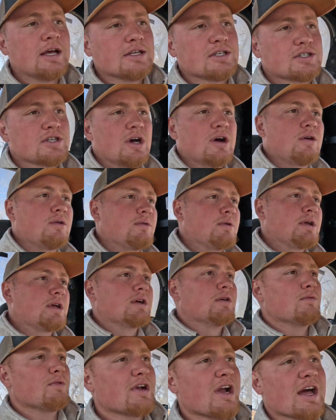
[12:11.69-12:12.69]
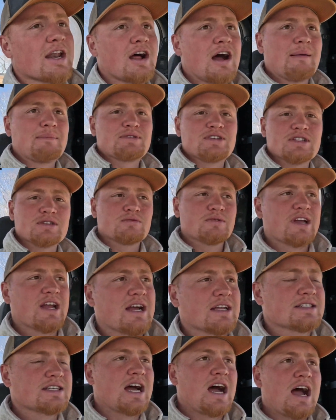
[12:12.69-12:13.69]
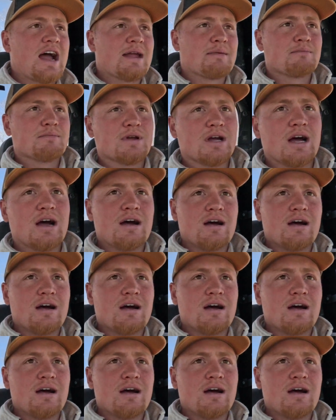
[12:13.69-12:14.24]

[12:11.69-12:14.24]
So we got options, we got time,